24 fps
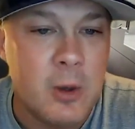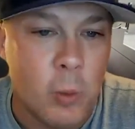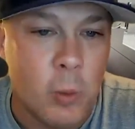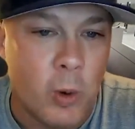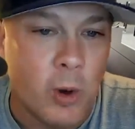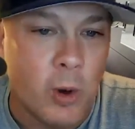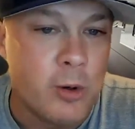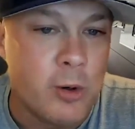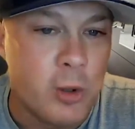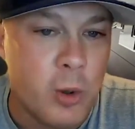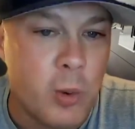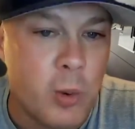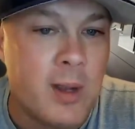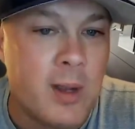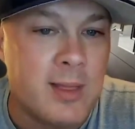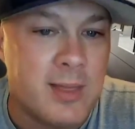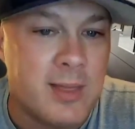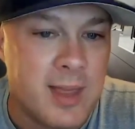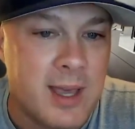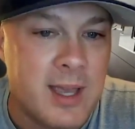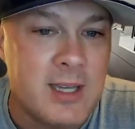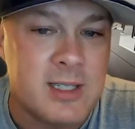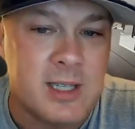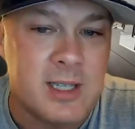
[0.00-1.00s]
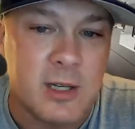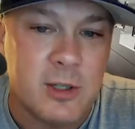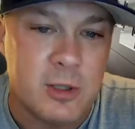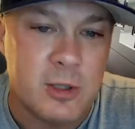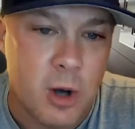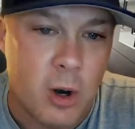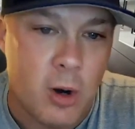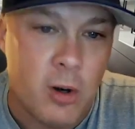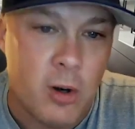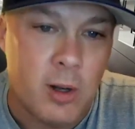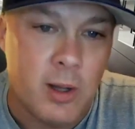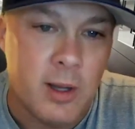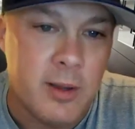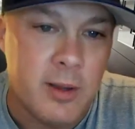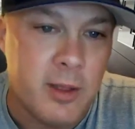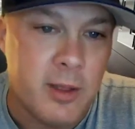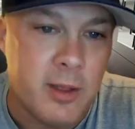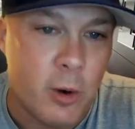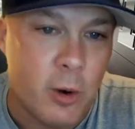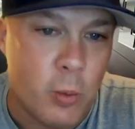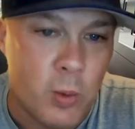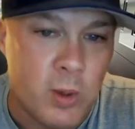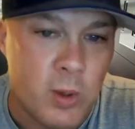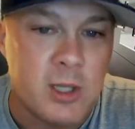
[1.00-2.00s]
We're doing things internally that
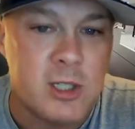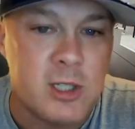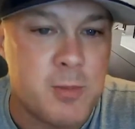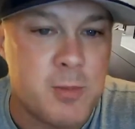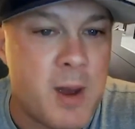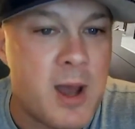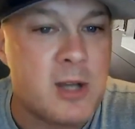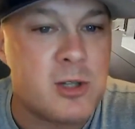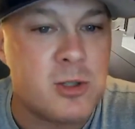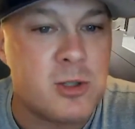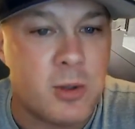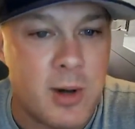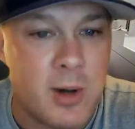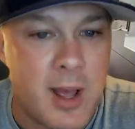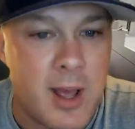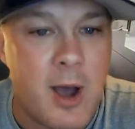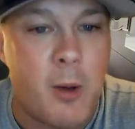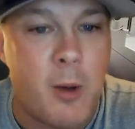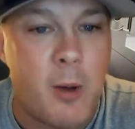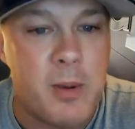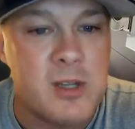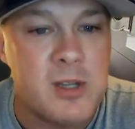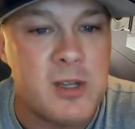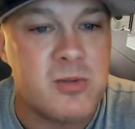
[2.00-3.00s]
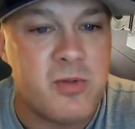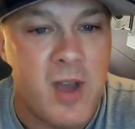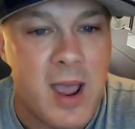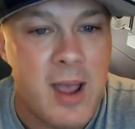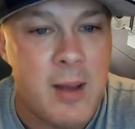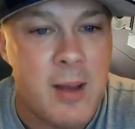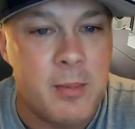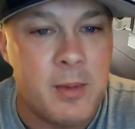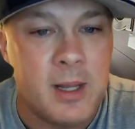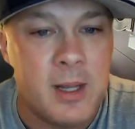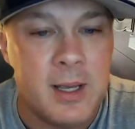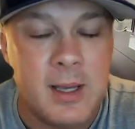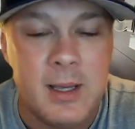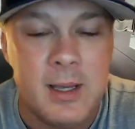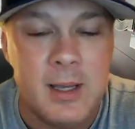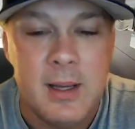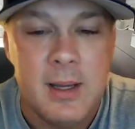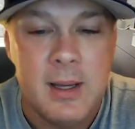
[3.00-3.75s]
are really special to help his family.